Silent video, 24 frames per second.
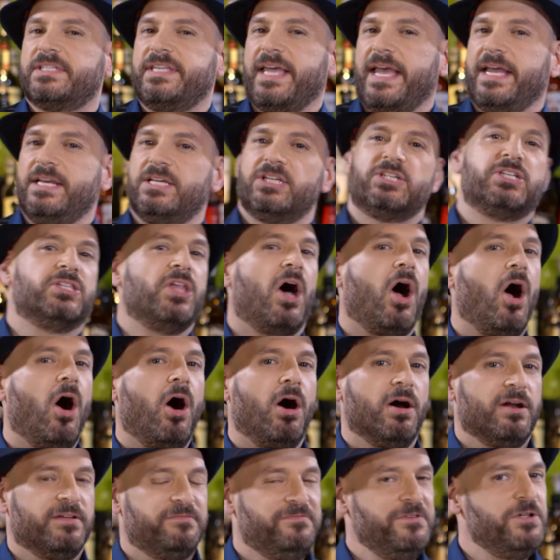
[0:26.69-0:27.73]
Stages in the
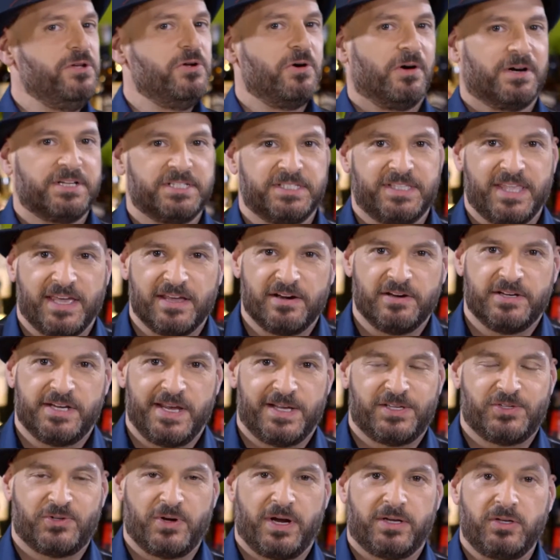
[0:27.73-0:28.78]
heart of New York's theater
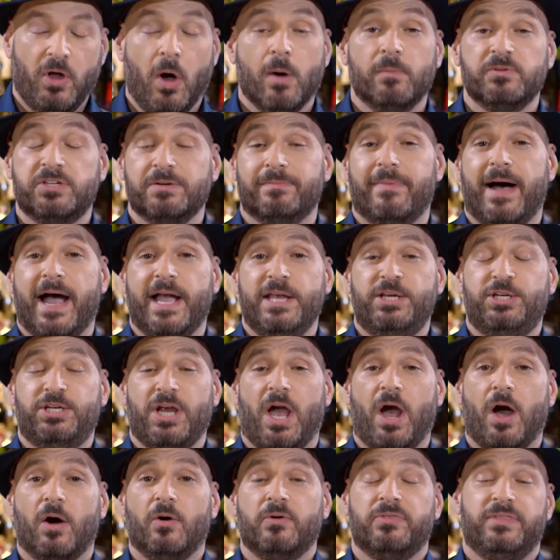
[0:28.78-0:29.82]
district, home to my
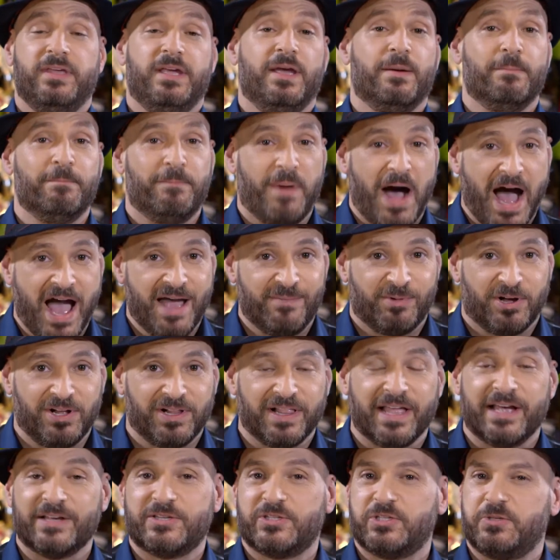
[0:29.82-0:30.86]
show, The
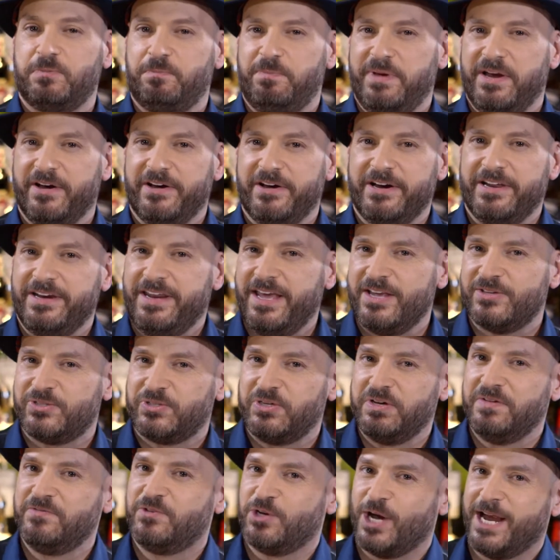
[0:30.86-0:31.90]
Imbible, A Spirited
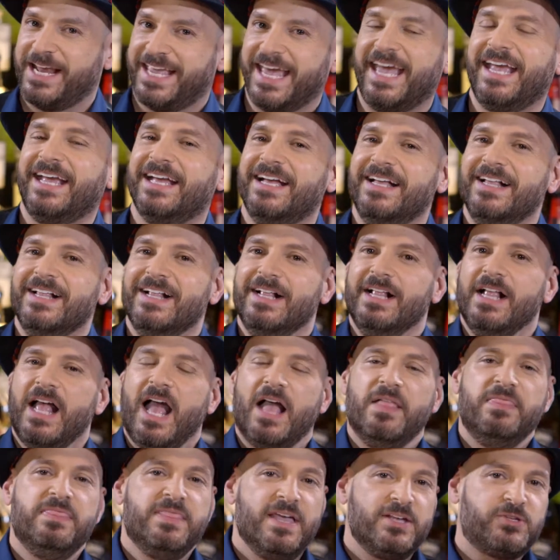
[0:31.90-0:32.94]
History of Drinking.
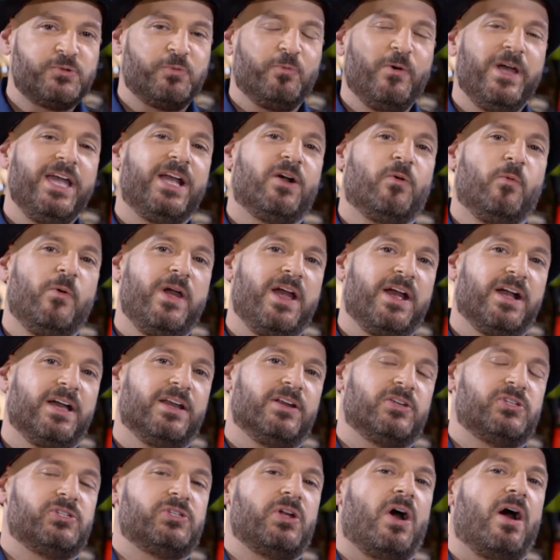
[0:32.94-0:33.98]
And this week, we're
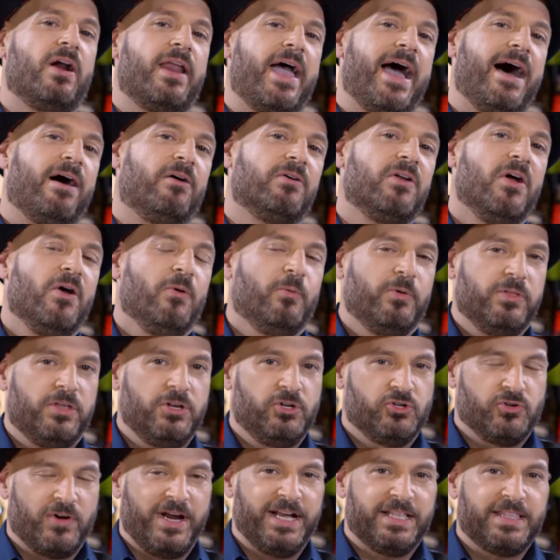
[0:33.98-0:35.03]
gonna start out with a
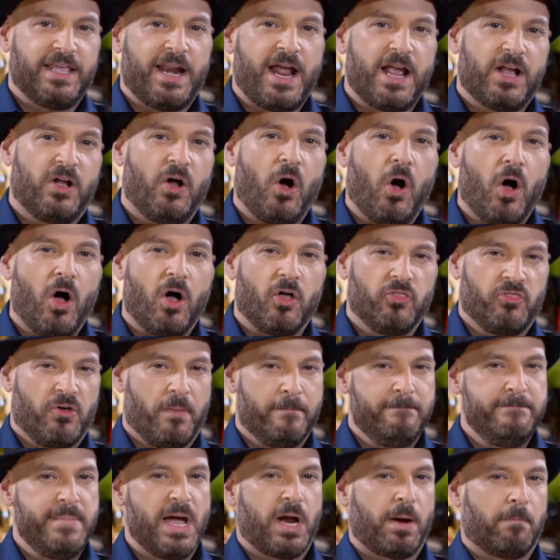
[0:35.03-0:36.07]
drink that I call the
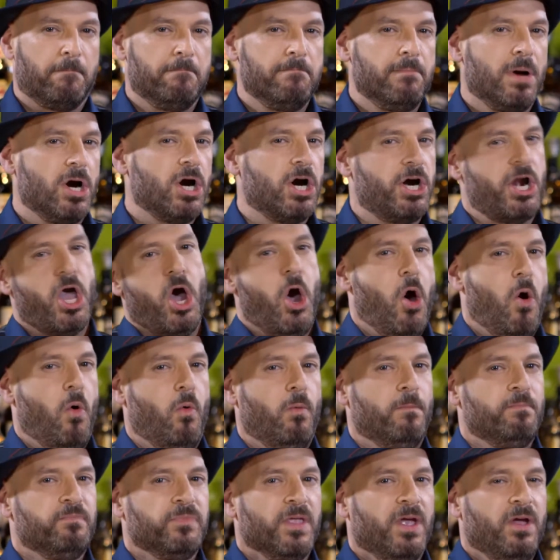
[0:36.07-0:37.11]
McMurdo,
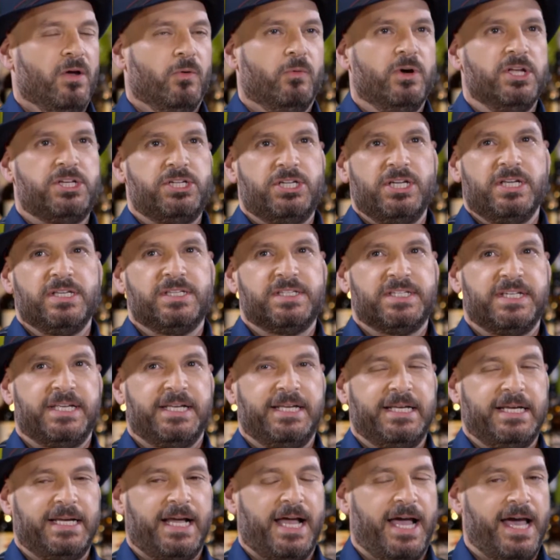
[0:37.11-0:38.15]
which is
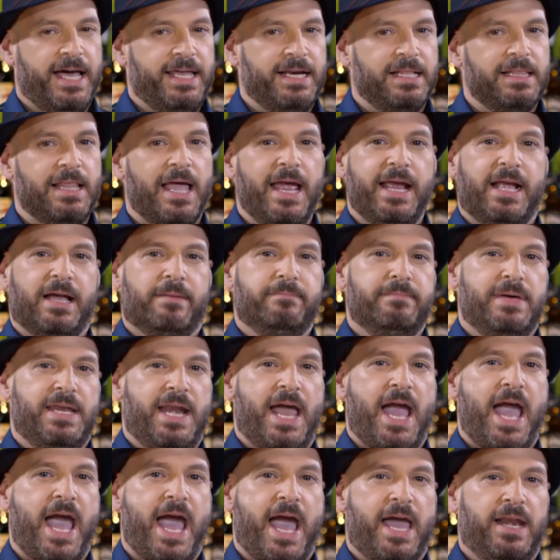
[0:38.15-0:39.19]
kind of like a
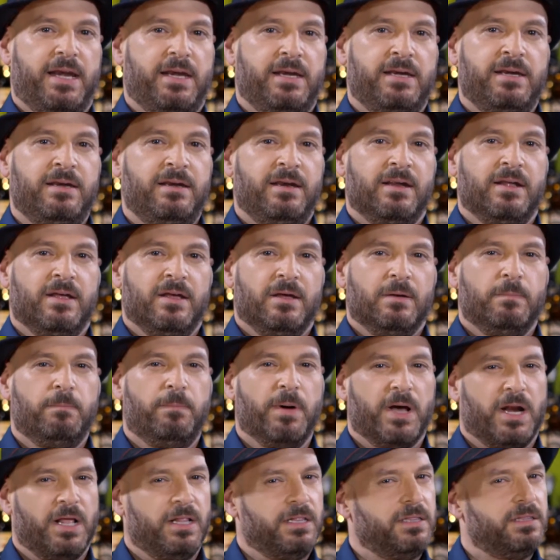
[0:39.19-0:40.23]
Manhattan,
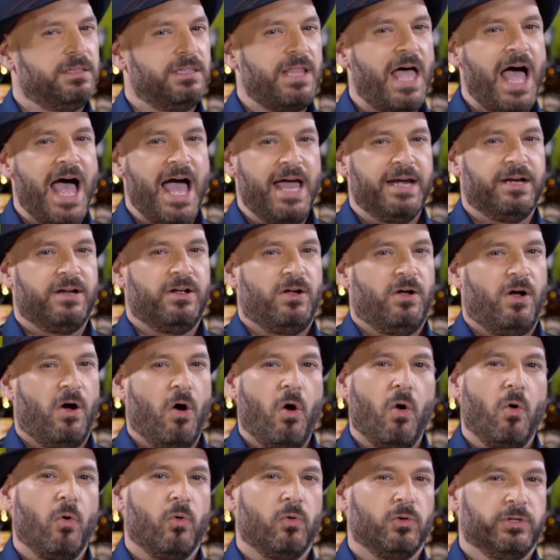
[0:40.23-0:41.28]
but a lot
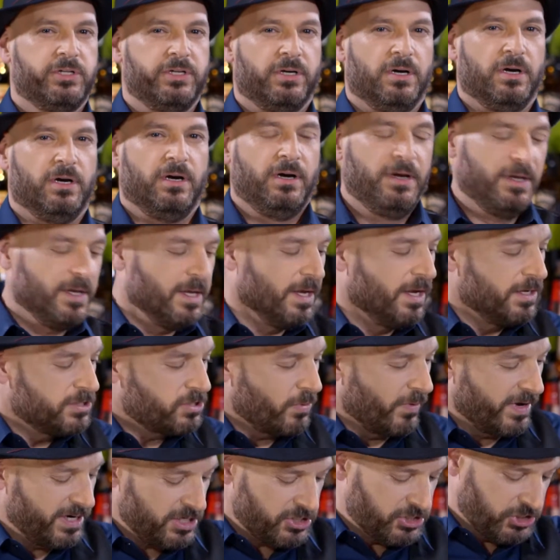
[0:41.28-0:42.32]
colder.
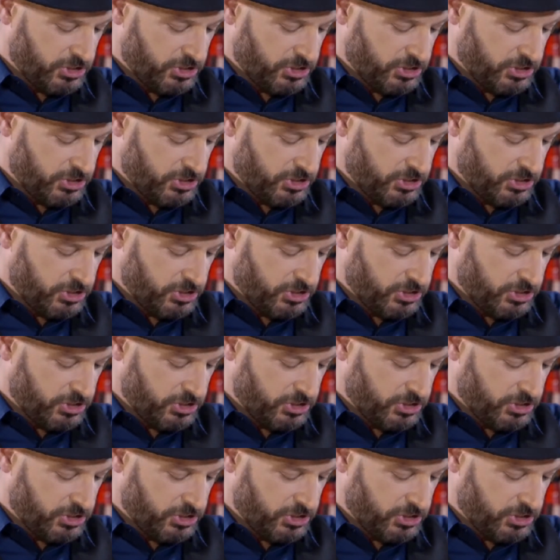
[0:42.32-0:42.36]
So we're gonna